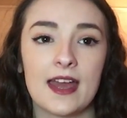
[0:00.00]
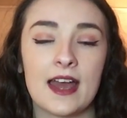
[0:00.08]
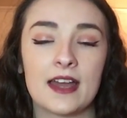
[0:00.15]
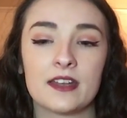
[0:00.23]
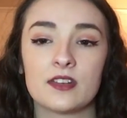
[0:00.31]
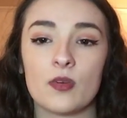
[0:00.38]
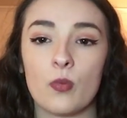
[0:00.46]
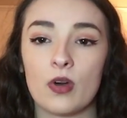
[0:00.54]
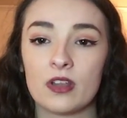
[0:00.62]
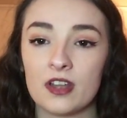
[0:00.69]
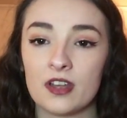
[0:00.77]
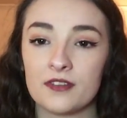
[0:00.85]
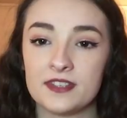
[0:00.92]
And
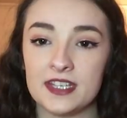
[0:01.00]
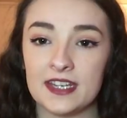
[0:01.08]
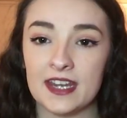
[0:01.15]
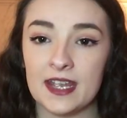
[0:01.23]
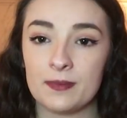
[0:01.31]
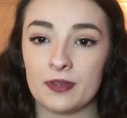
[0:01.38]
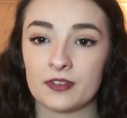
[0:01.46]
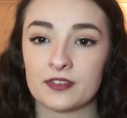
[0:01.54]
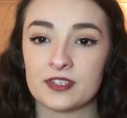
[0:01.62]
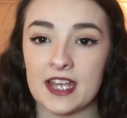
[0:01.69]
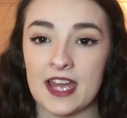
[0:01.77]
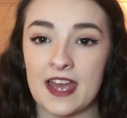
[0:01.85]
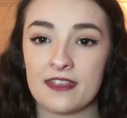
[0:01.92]
one lot of DNA belongs
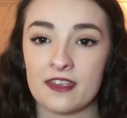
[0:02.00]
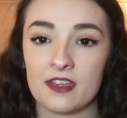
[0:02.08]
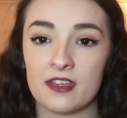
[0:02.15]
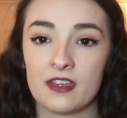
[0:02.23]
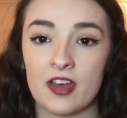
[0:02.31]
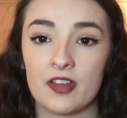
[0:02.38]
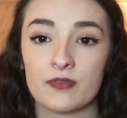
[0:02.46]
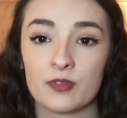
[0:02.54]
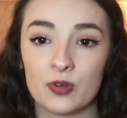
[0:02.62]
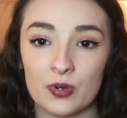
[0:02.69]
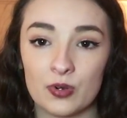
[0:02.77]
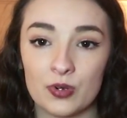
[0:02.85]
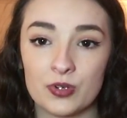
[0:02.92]
to Heather, and of
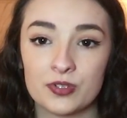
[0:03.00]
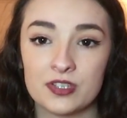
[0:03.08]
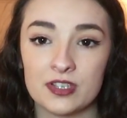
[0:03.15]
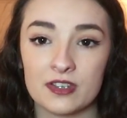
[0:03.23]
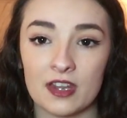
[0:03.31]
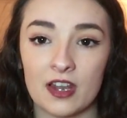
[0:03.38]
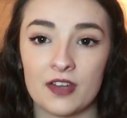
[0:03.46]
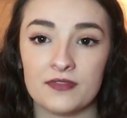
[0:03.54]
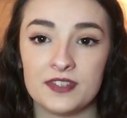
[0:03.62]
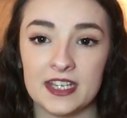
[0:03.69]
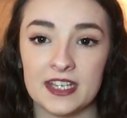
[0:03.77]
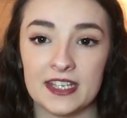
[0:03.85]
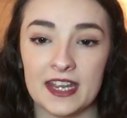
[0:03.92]
course, the other lot of
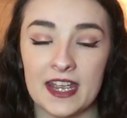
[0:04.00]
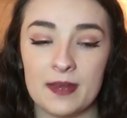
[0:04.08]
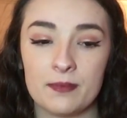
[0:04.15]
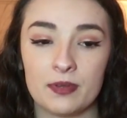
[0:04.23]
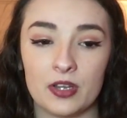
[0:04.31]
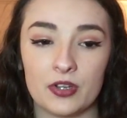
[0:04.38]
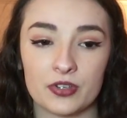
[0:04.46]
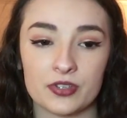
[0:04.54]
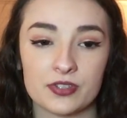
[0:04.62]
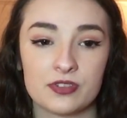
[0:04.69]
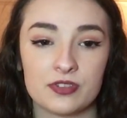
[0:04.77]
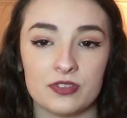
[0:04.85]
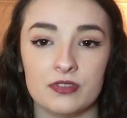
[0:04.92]
DNA
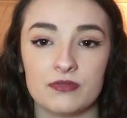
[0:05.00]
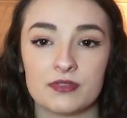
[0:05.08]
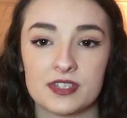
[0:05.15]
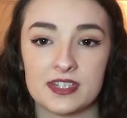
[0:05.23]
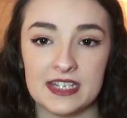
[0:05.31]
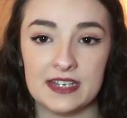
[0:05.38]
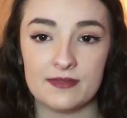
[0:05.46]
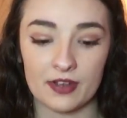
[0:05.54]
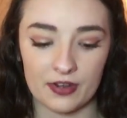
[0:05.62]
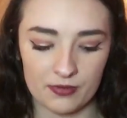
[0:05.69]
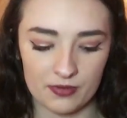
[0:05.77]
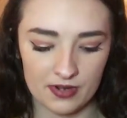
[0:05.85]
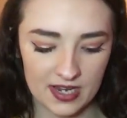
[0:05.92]
belongs to
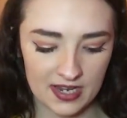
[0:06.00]
Restivo.